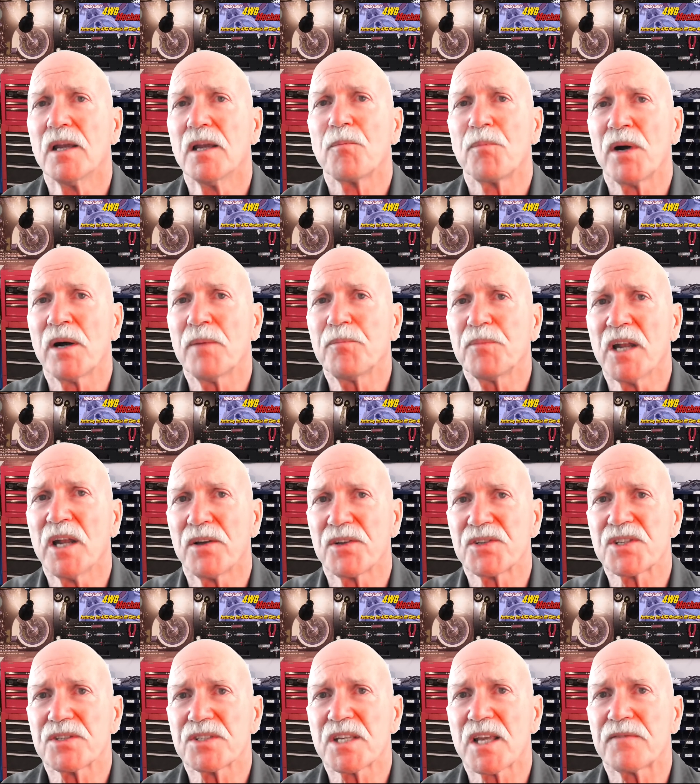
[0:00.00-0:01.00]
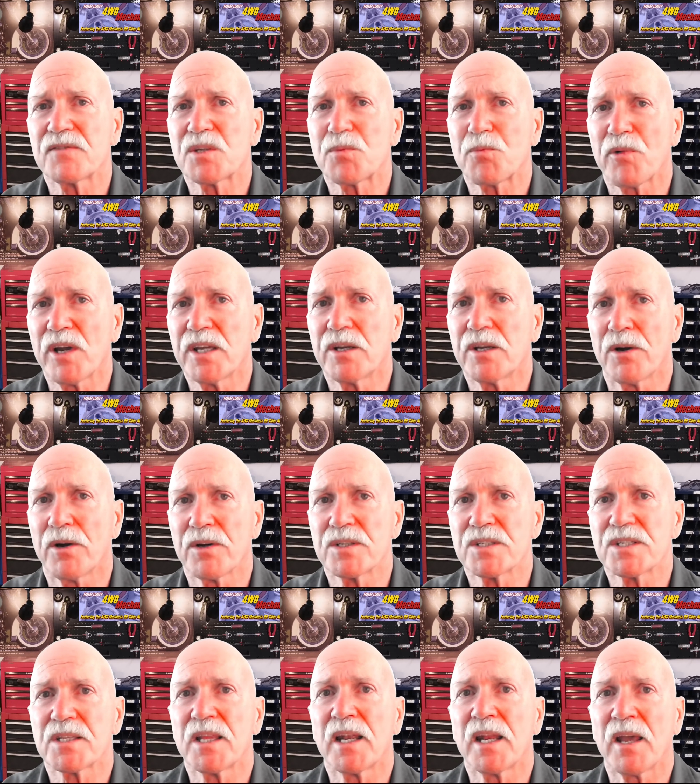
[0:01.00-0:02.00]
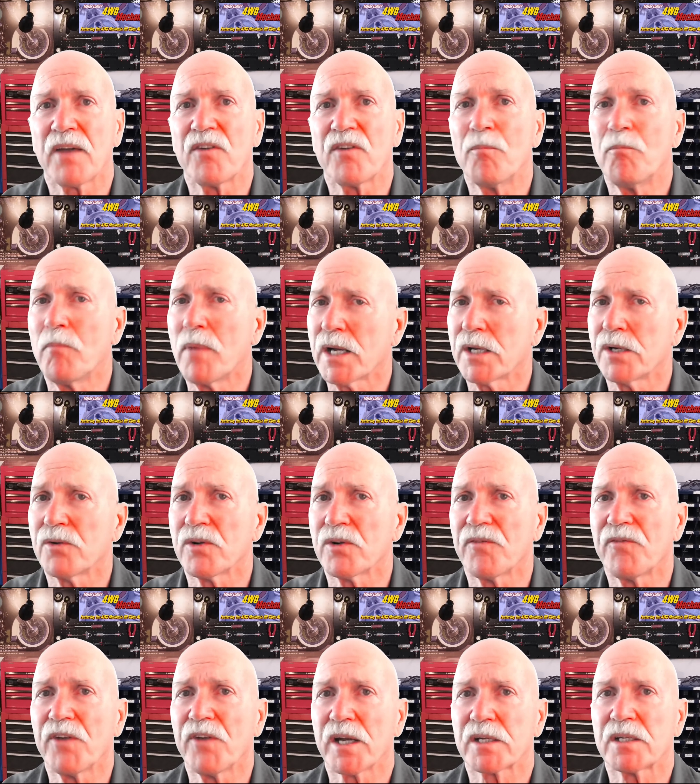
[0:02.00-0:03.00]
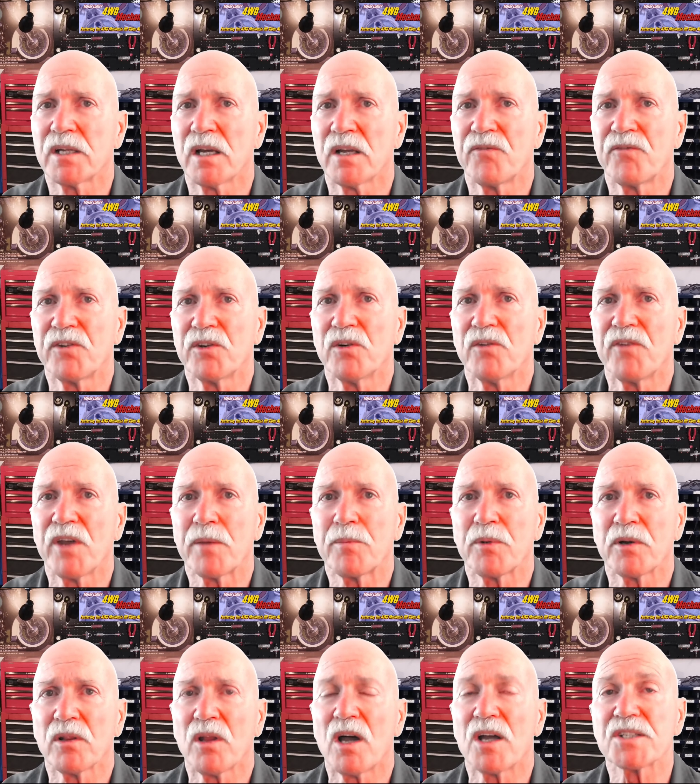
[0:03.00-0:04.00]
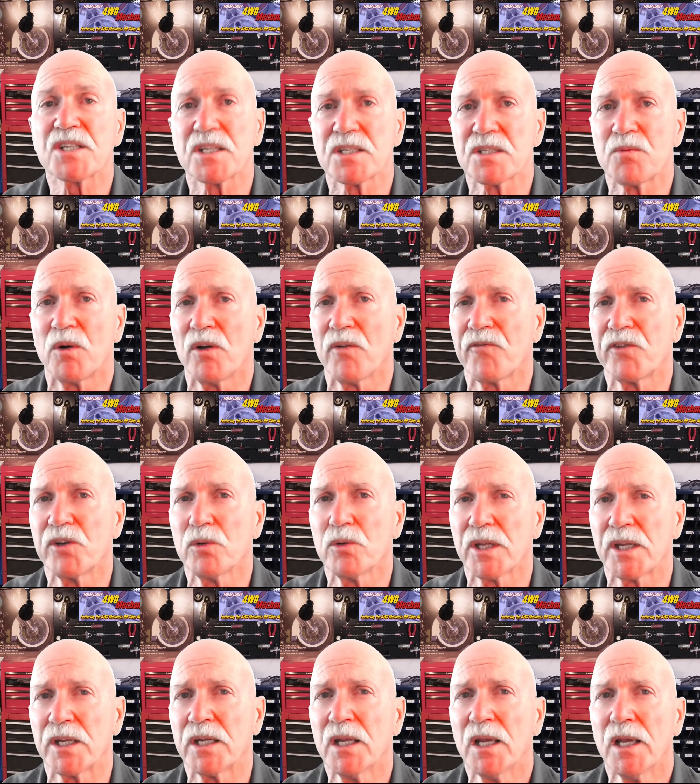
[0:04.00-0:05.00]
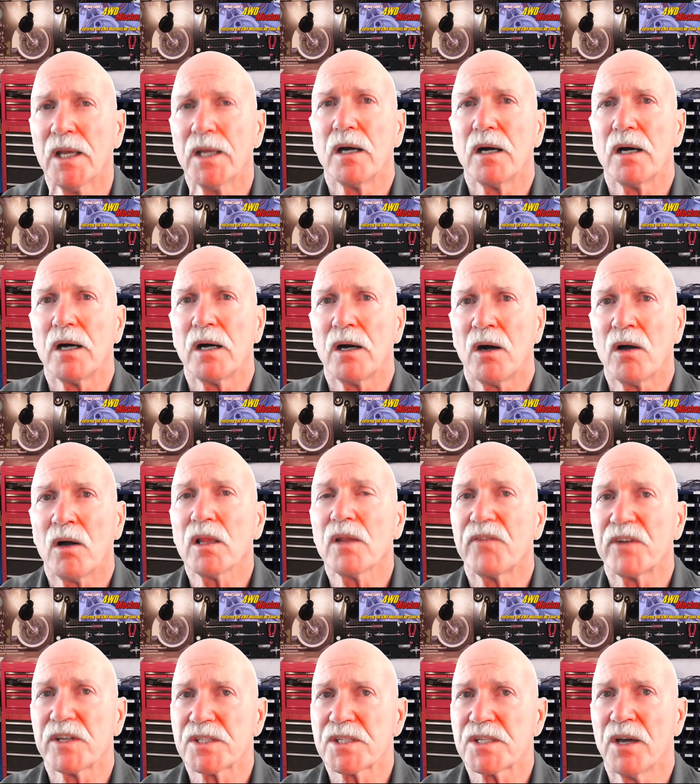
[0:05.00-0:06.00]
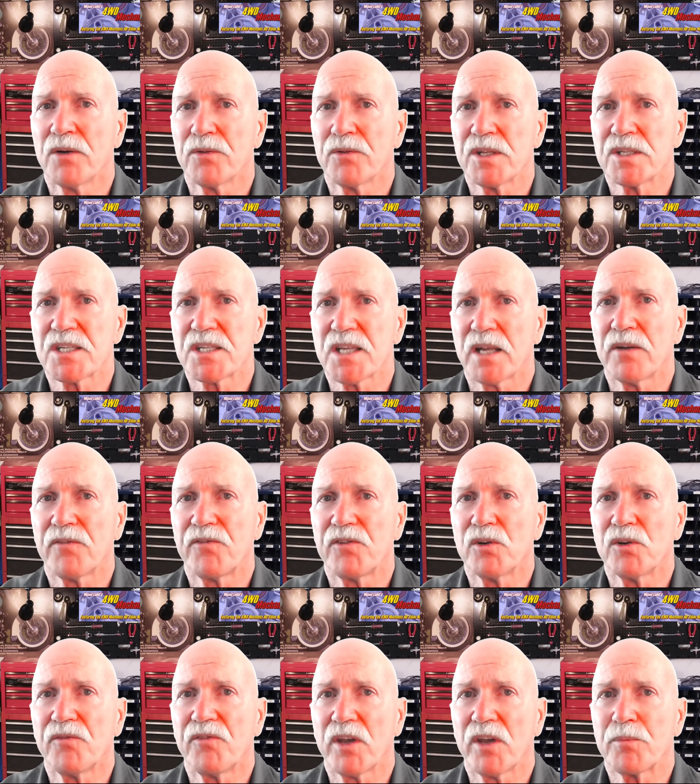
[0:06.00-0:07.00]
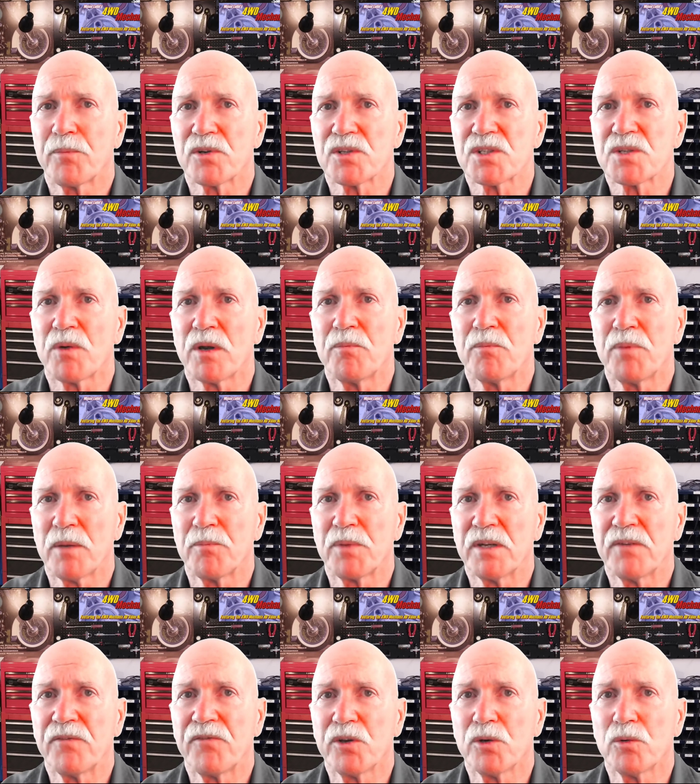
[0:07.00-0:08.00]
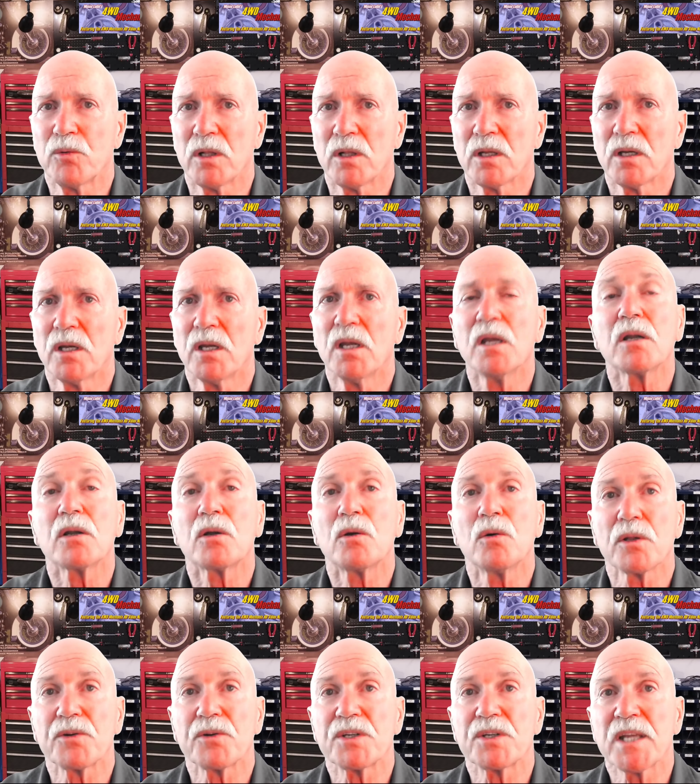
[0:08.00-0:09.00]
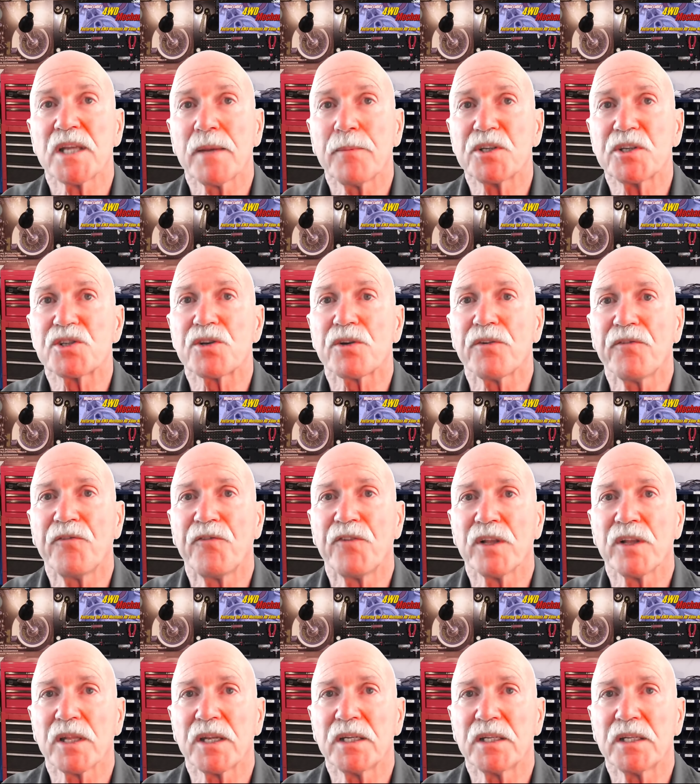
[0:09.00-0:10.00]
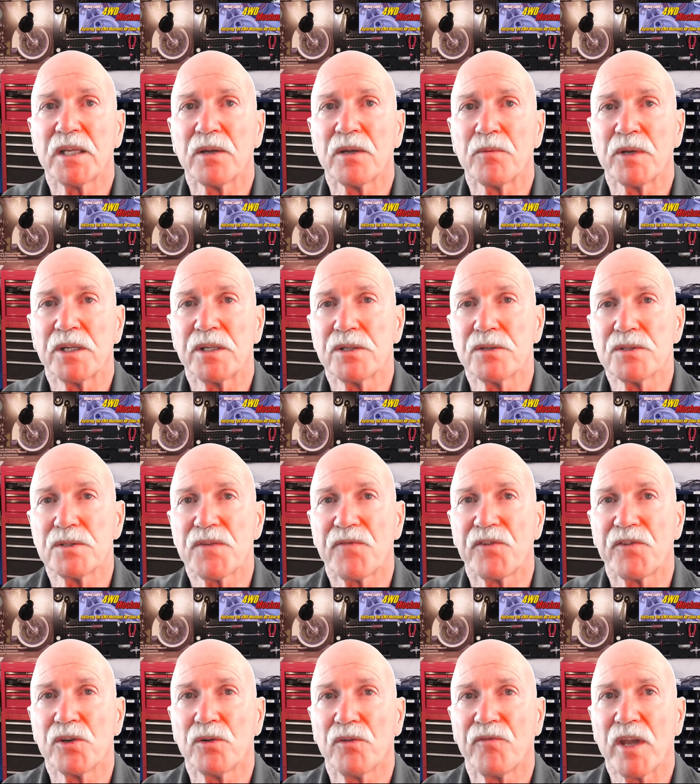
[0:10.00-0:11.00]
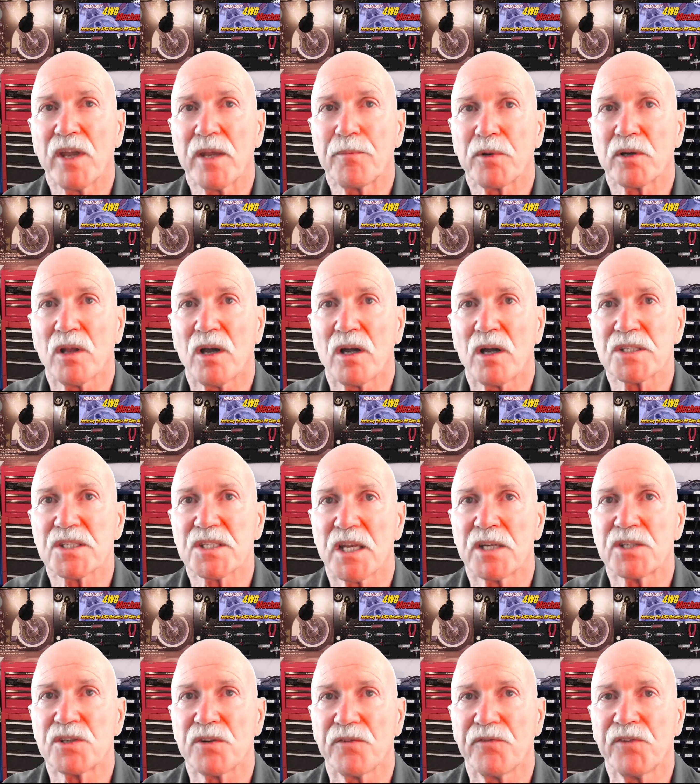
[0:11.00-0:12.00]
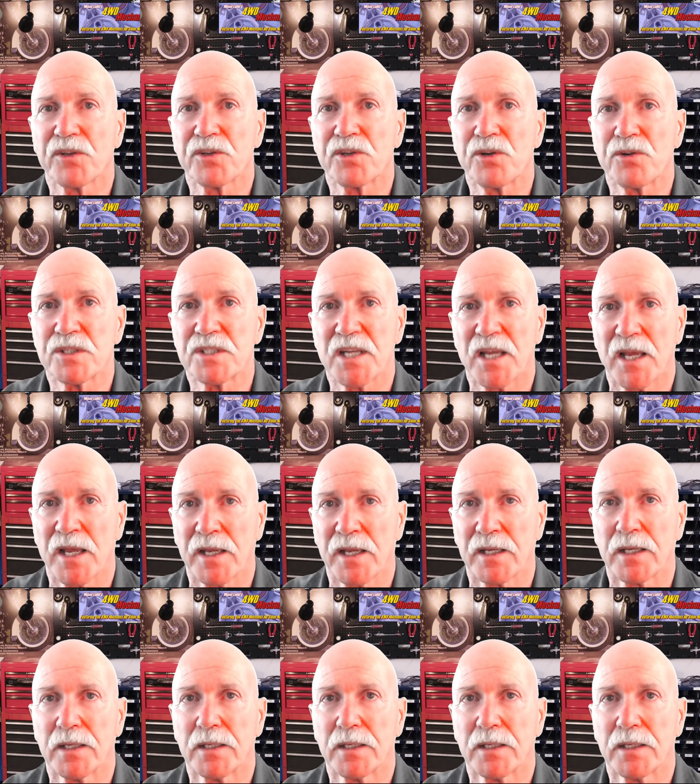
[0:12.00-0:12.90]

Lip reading: Pump nozzles have spray guards that have a minor effect on fuel vapor losses while fueling. All of us know the scent of fuel vapors when pumping fuel. Cooler temperature filling can reduce fuel vapor loss as you fill your tank.